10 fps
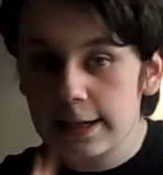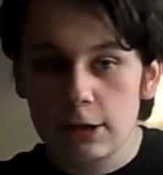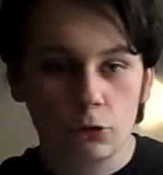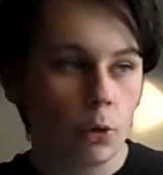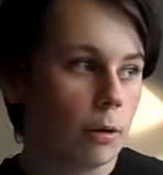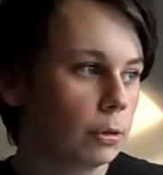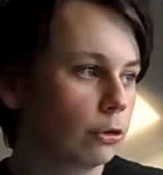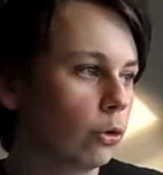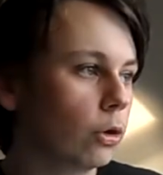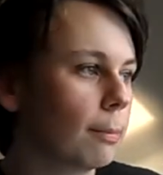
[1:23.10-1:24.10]
yeah, that's all I
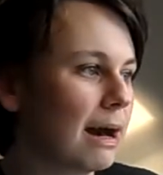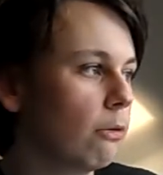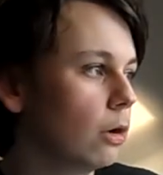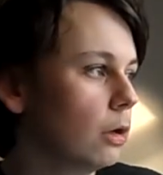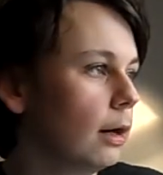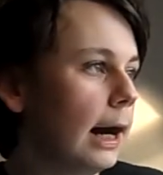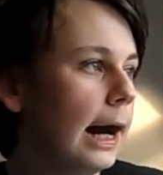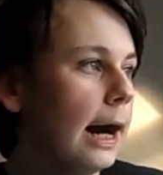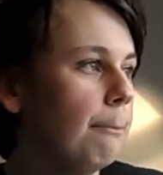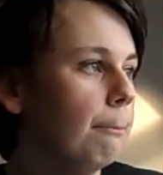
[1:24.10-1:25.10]
want to talk about.
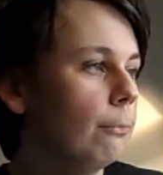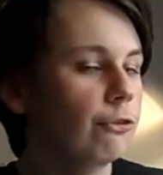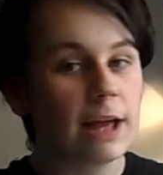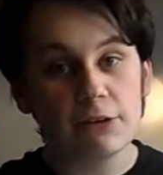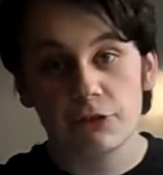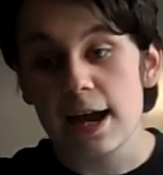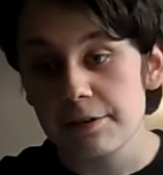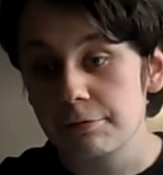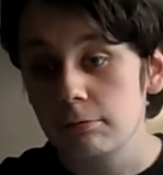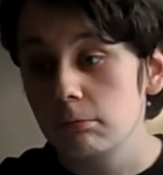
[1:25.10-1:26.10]
Stay
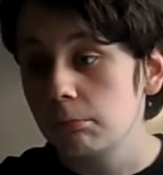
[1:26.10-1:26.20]
safe.